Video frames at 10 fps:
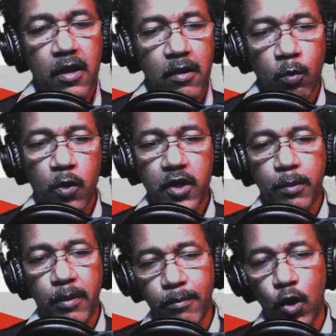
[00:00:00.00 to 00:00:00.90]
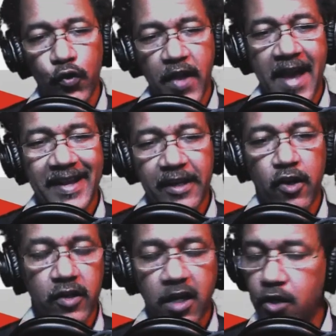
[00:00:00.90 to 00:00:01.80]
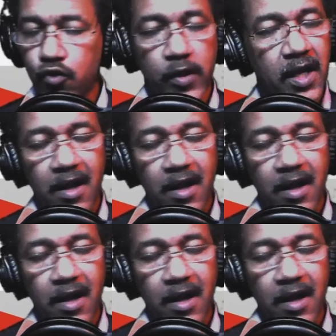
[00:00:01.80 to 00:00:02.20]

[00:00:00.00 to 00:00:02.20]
we're going to promote that in our country.